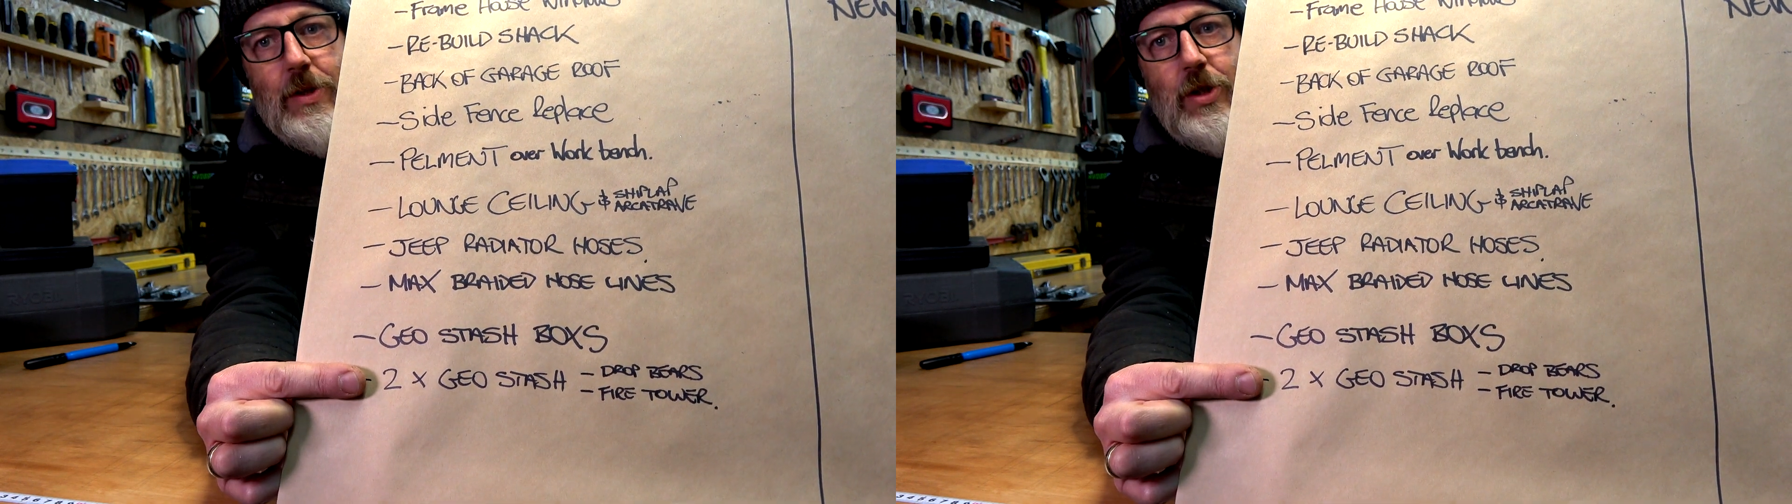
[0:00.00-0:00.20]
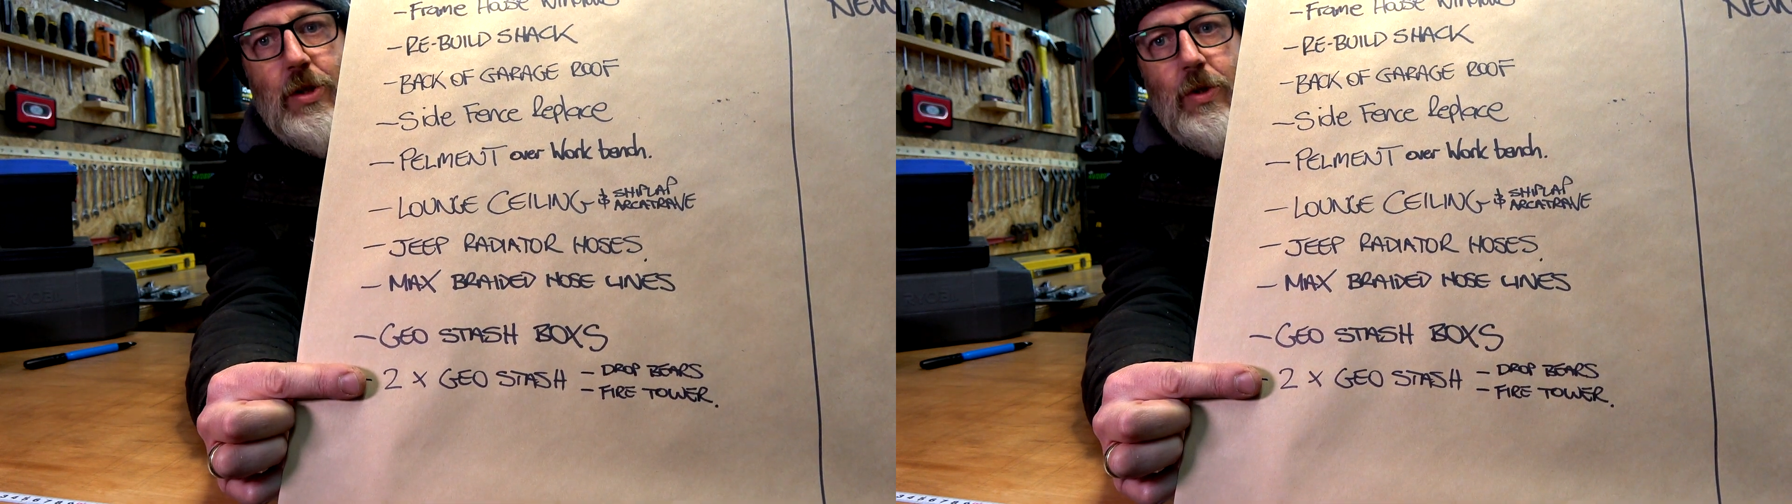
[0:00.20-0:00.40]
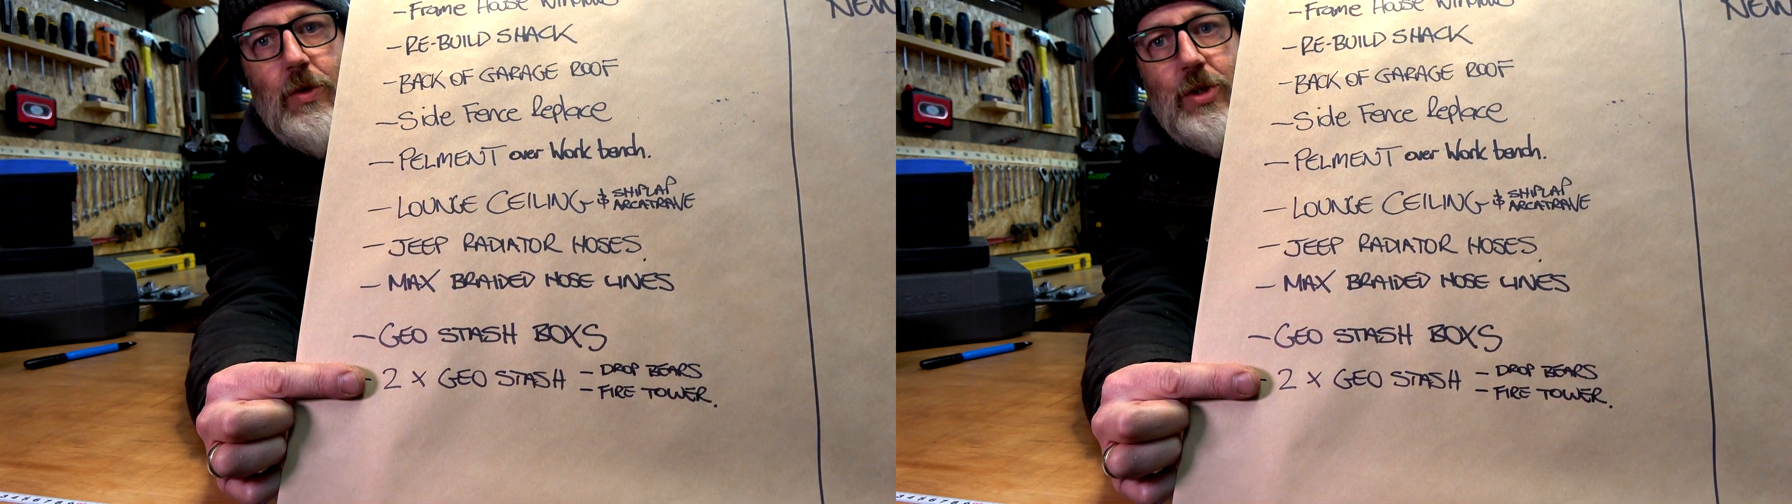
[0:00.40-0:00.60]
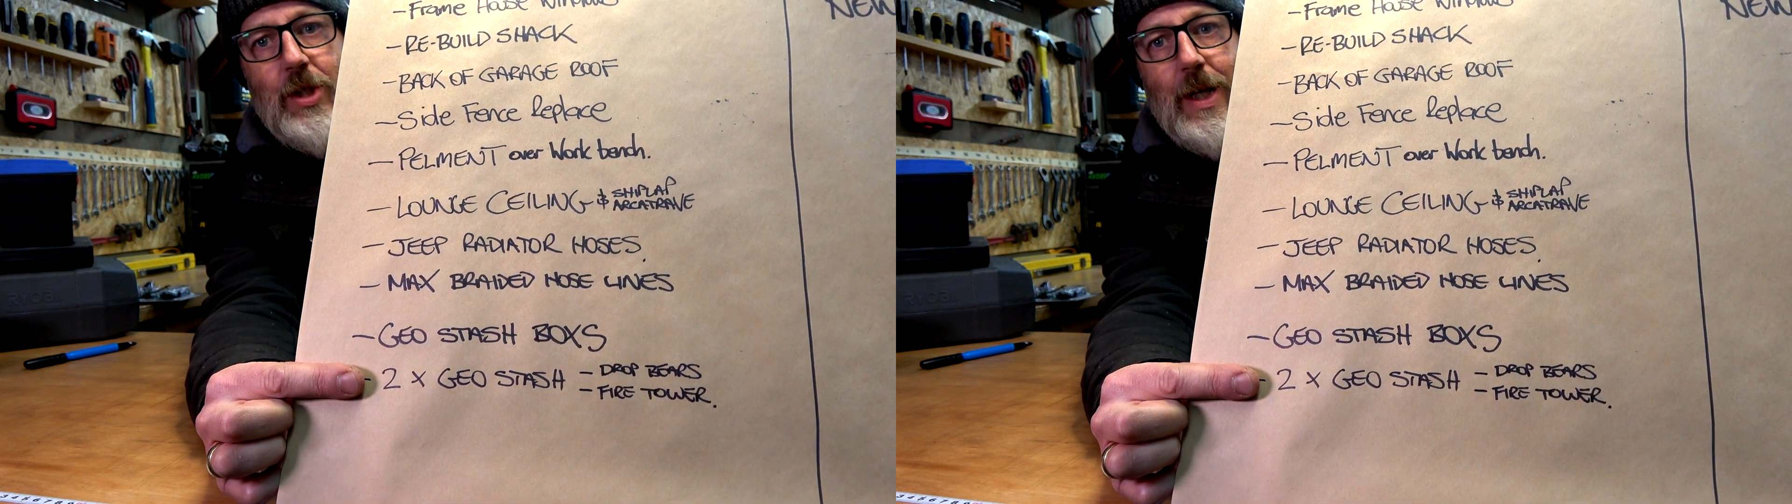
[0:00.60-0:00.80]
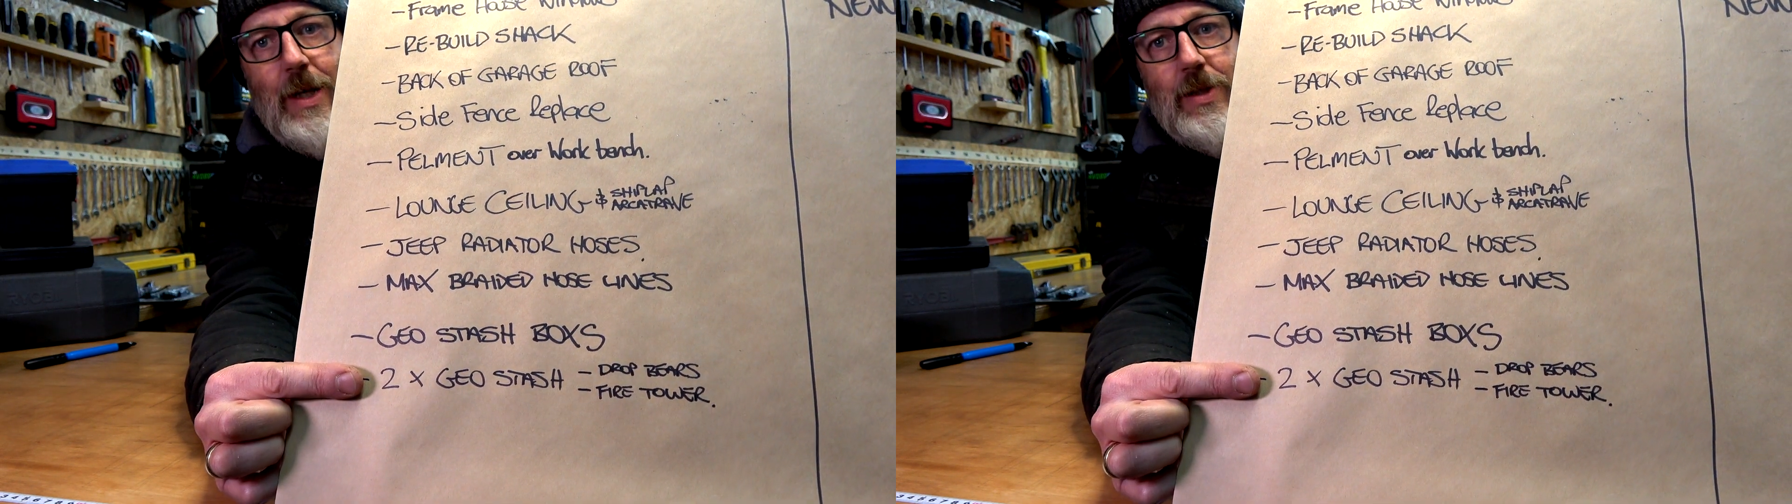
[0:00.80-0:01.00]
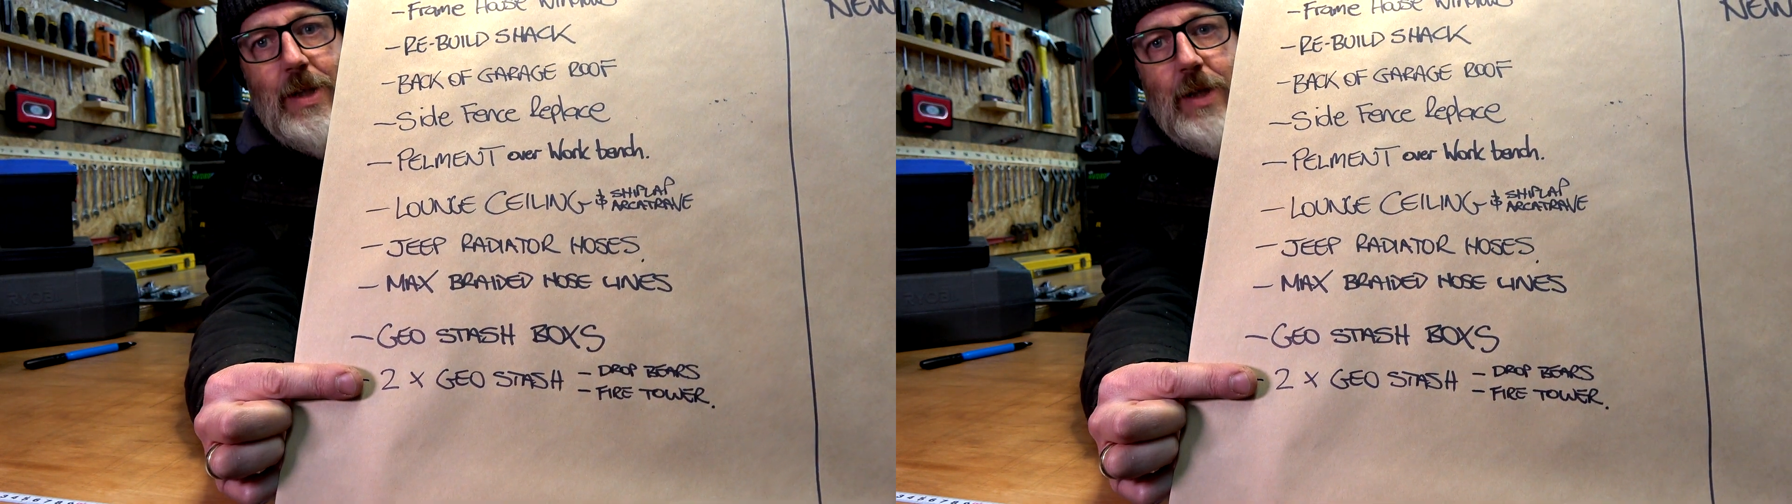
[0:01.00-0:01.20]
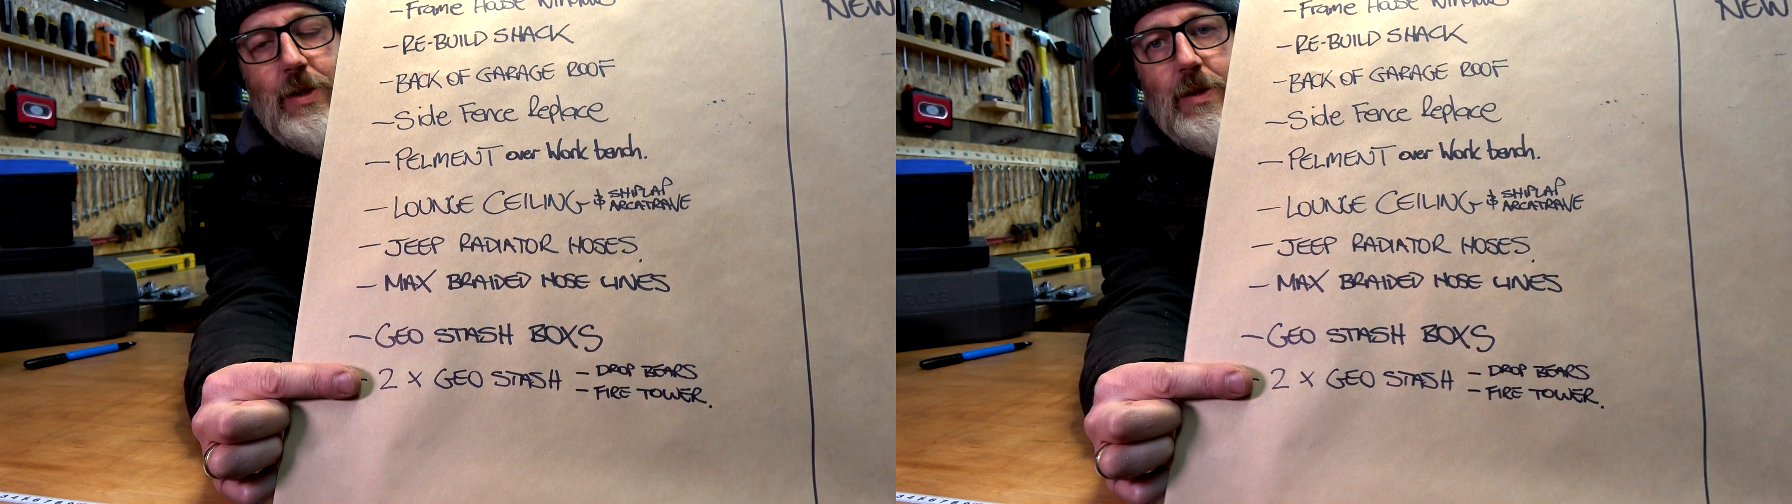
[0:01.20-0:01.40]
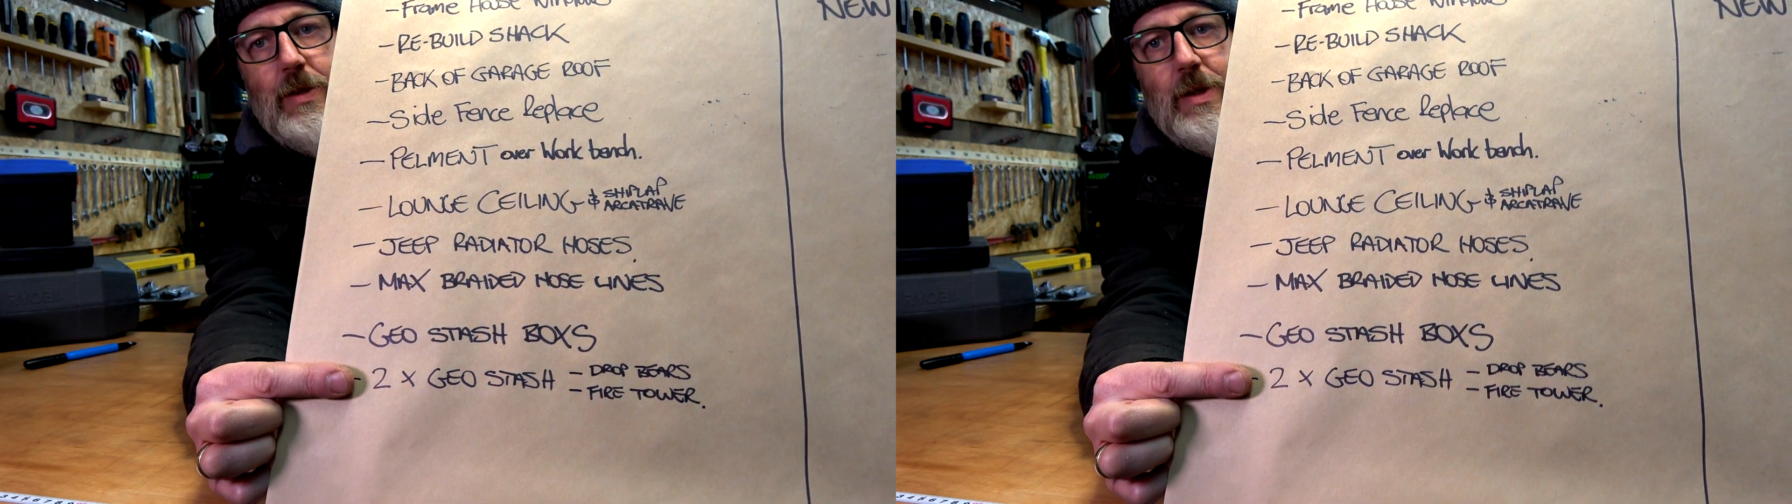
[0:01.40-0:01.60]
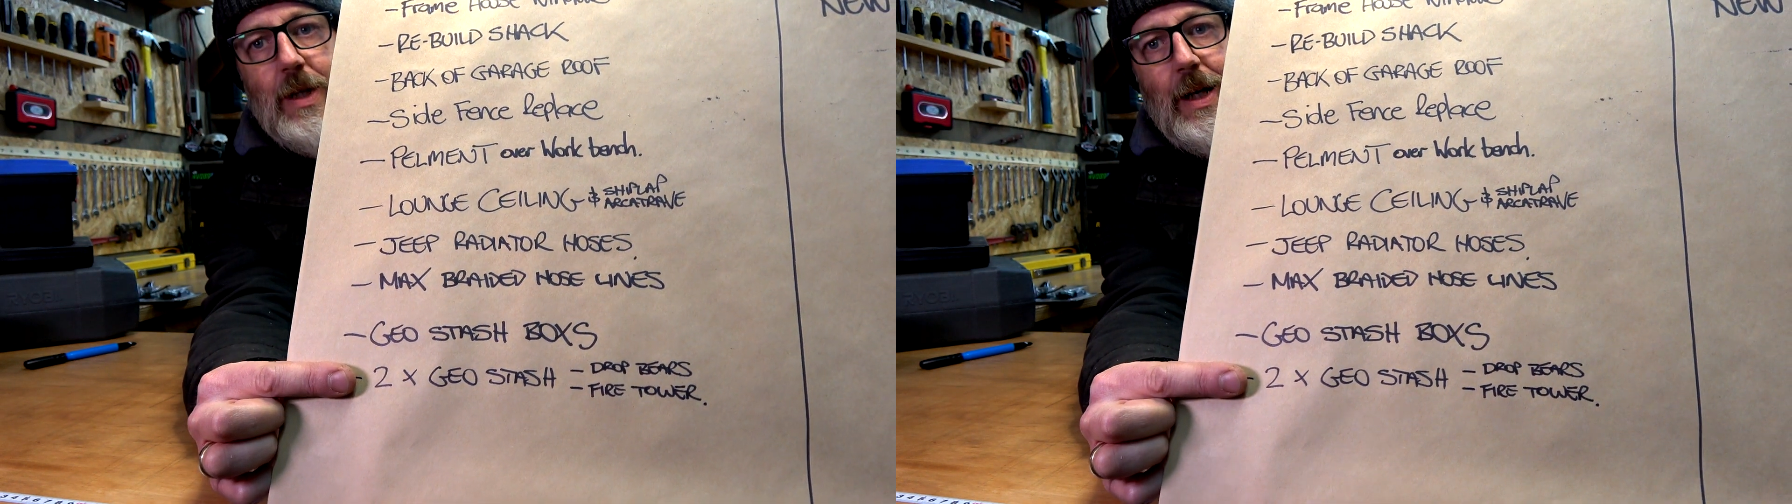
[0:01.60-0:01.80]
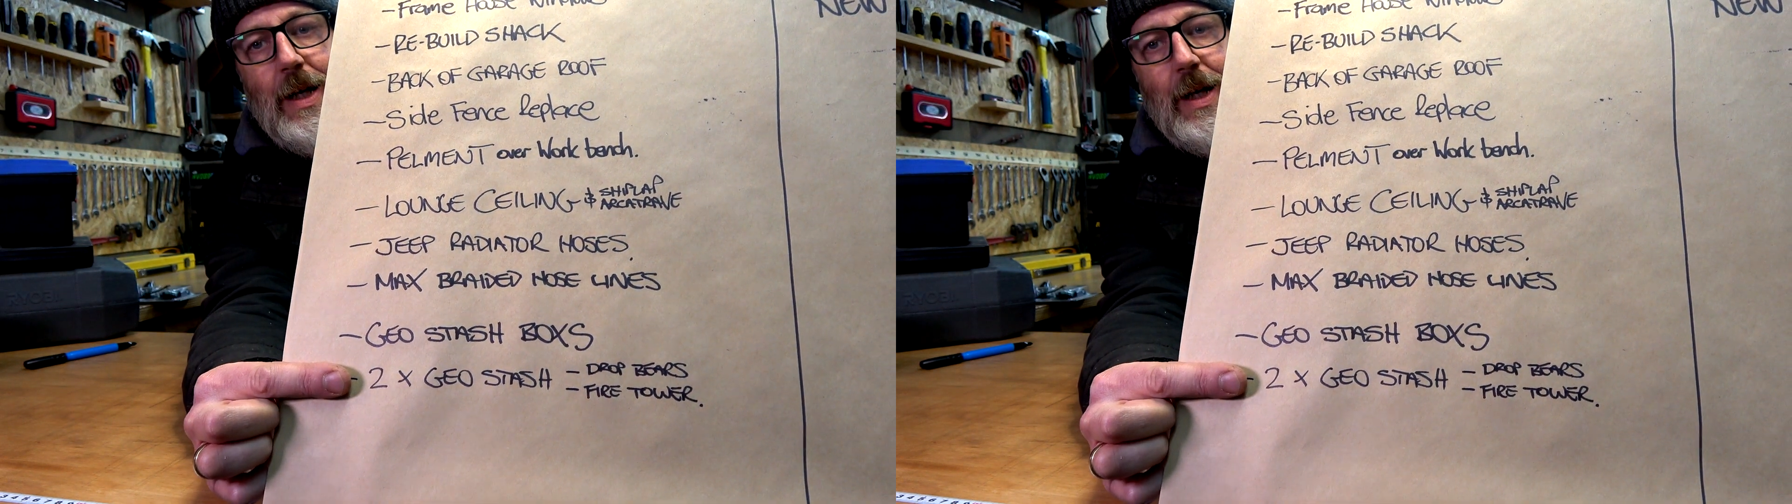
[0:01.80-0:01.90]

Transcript: 2 Geo stashes,